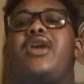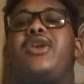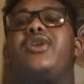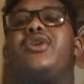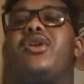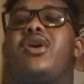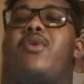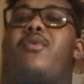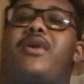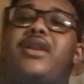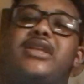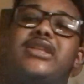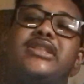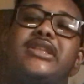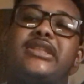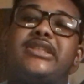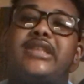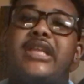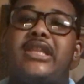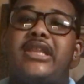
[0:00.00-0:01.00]
You don't want to
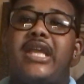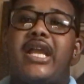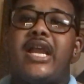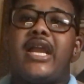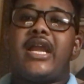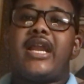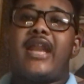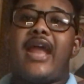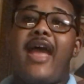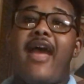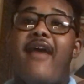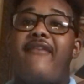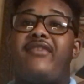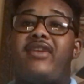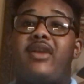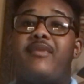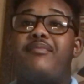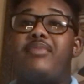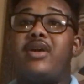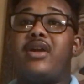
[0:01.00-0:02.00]
just sit there and have
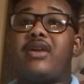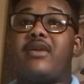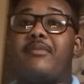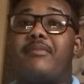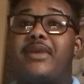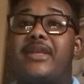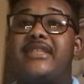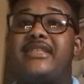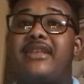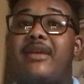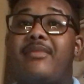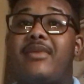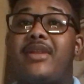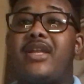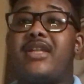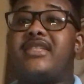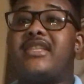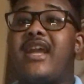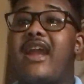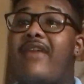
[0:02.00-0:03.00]
your book be
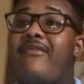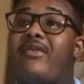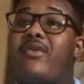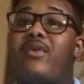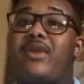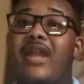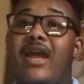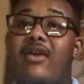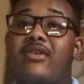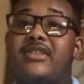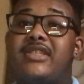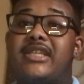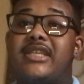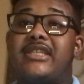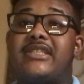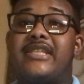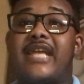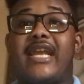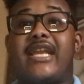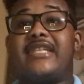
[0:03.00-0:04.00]
similar to everyone
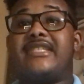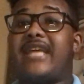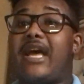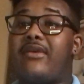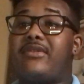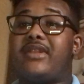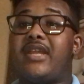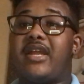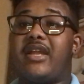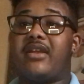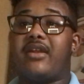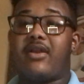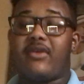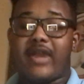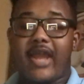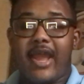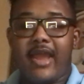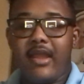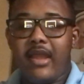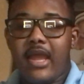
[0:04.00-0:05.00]
else's that is out there,
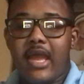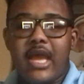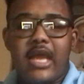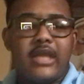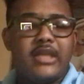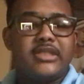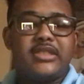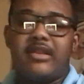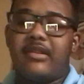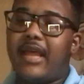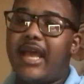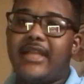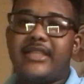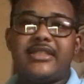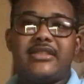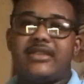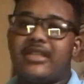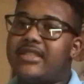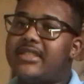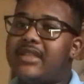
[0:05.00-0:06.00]
okay? So
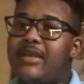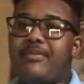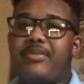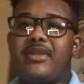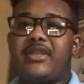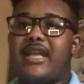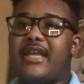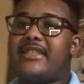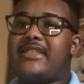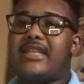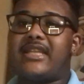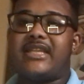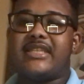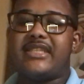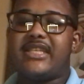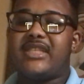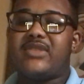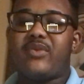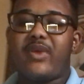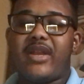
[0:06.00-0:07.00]
that's the
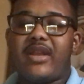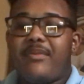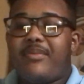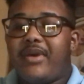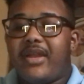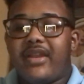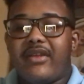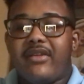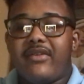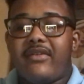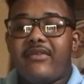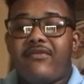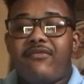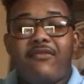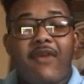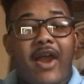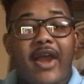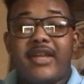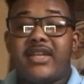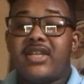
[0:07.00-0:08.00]
easiest way to put it.
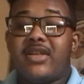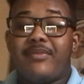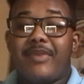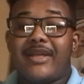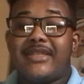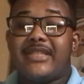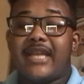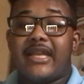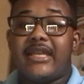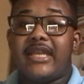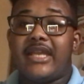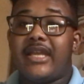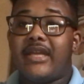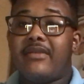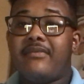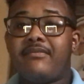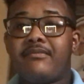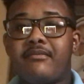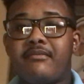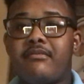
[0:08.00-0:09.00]
Find your best
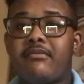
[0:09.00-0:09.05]
idea.